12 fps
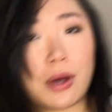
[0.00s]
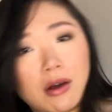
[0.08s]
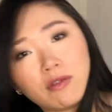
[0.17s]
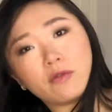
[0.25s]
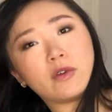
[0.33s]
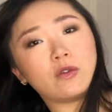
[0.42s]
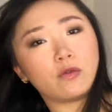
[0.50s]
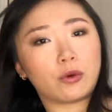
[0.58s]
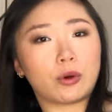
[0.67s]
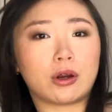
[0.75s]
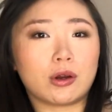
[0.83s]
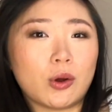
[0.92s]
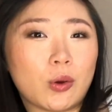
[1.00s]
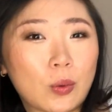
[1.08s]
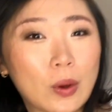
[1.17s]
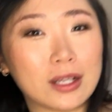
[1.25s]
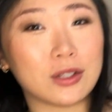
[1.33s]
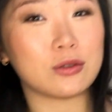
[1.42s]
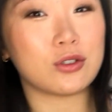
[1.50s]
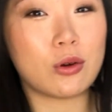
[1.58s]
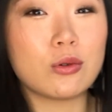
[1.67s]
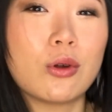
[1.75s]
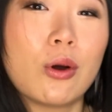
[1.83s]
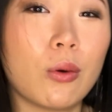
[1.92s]
outfit for when you
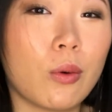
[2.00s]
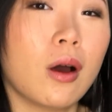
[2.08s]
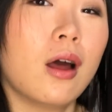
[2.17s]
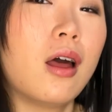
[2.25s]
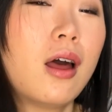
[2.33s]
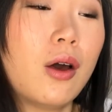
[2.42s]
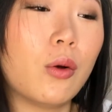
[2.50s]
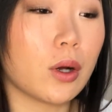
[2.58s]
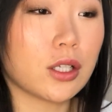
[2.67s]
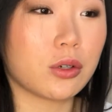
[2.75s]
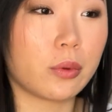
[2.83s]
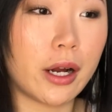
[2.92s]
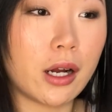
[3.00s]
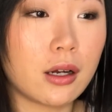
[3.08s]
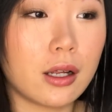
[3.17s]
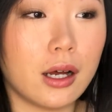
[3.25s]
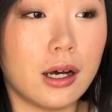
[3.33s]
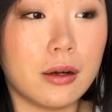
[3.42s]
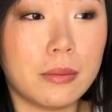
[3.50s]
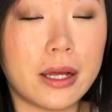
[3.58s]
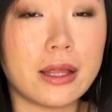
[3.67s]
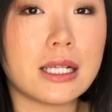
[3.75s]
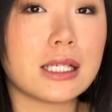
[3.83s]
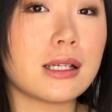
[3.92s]
don't know what to wear.
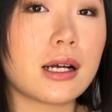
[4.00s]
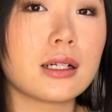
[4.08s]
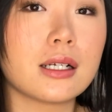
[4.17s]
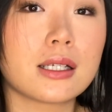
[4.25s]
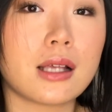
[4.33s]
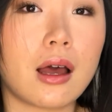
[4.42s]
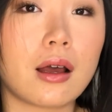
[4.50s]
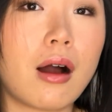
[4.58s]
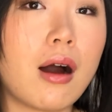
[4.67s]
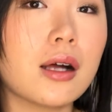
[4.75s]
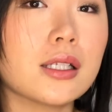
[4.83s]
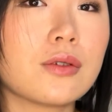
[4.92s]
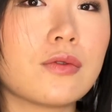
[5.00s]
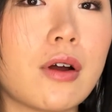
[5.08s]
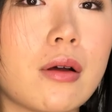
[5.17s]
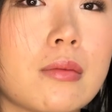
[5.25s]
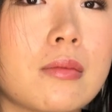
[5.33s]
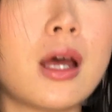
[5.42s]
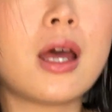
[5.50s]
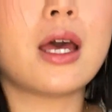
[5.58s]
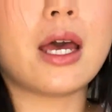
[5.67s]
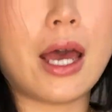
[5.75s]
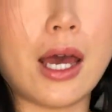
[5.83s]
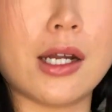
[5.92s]
And this necklace I got from
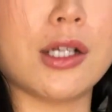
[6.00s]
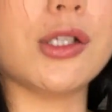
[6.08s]
Ana